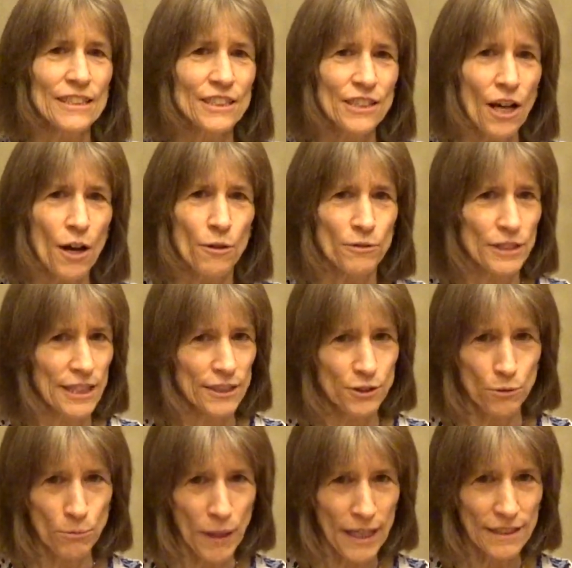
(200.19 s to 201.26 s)
So these
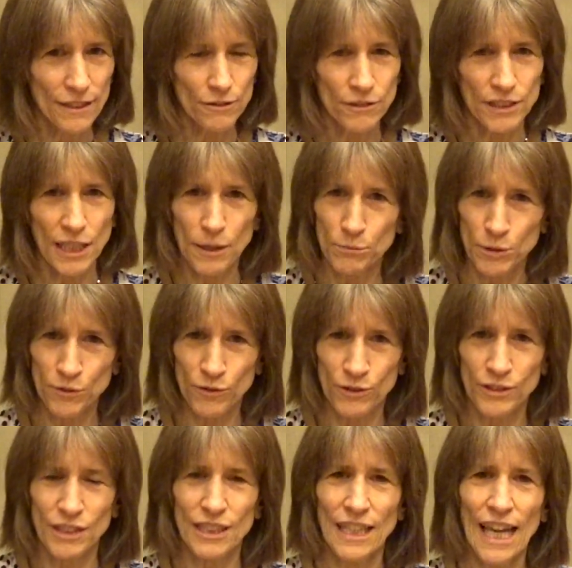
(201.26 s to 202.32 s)
are my little tips for
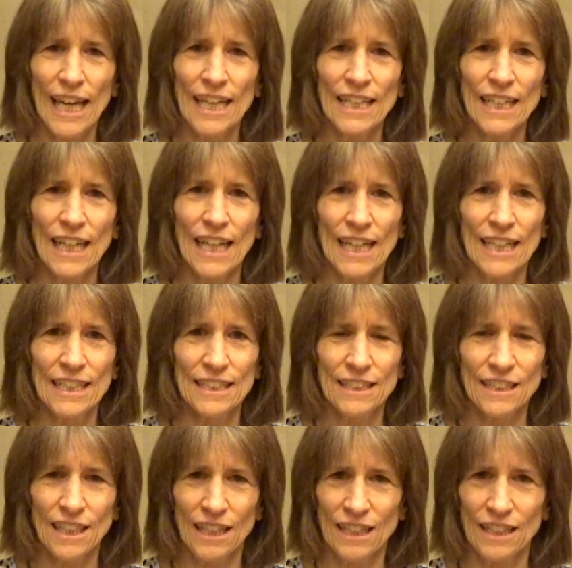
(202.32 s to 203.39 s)
today,
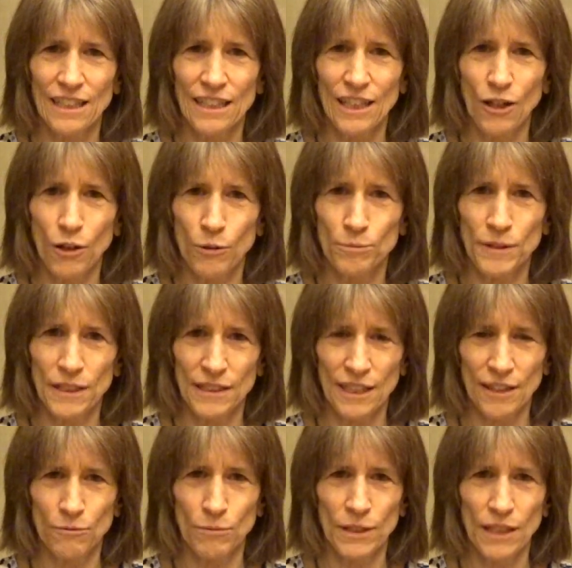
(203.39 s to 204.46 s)
and I hope that
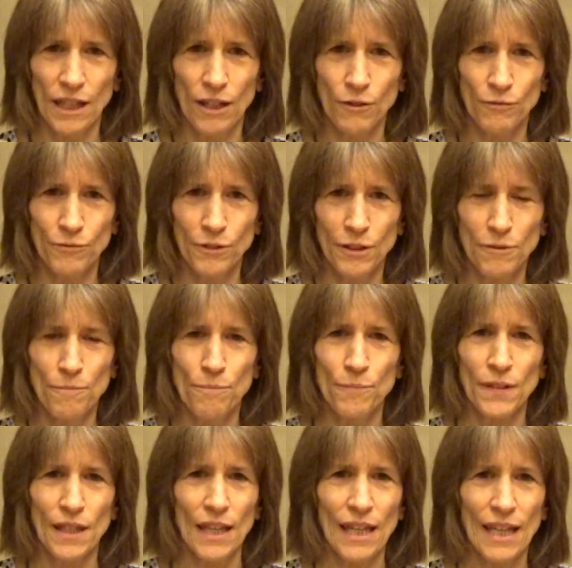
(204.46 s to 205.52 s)
they've been helpful,
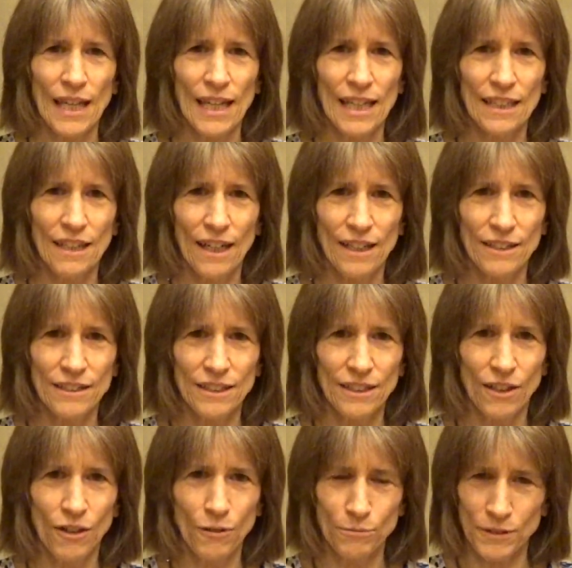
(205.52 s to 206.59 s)
and I
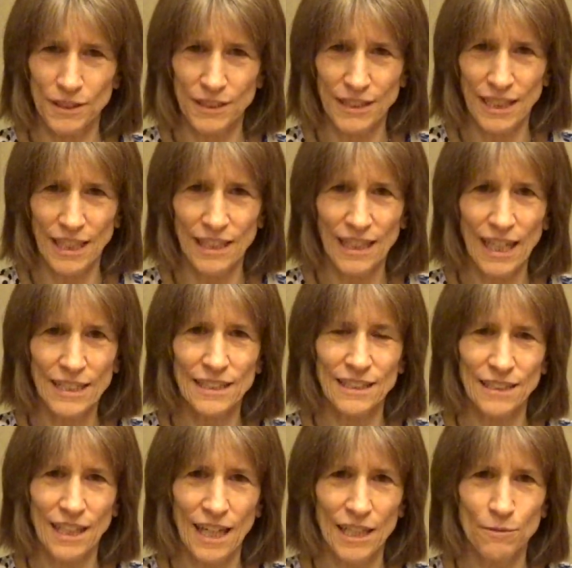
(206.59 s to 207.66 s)
hope to see you
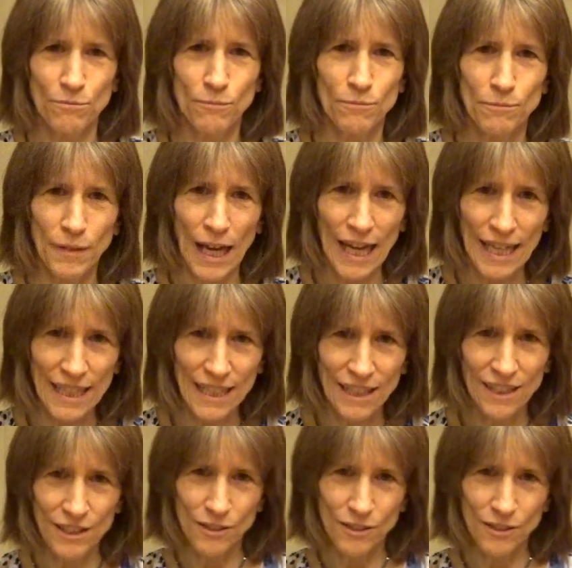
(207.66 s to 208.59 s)
next time. Bye.